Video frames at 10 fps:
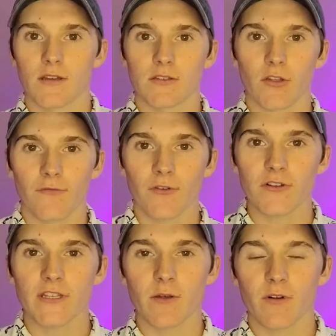So the
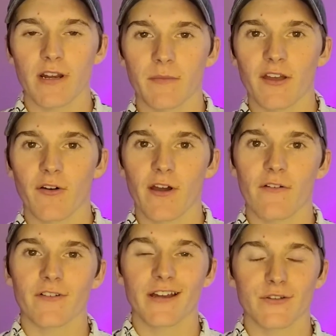first thing we're going to be going
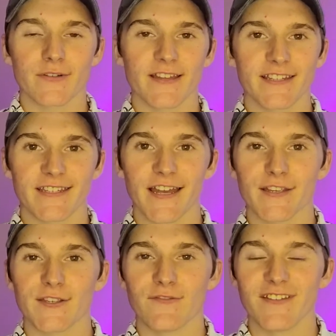over as it relates to
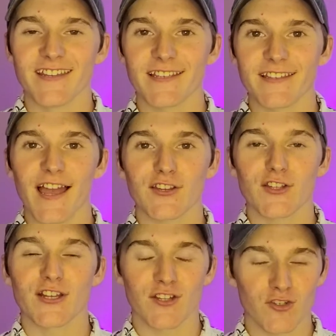SUVs is actually
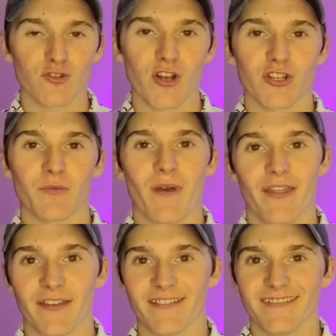the construction
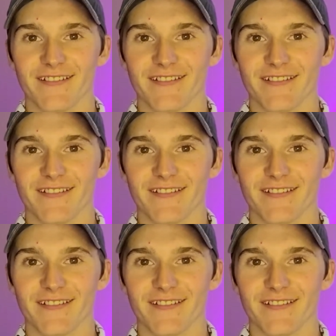method.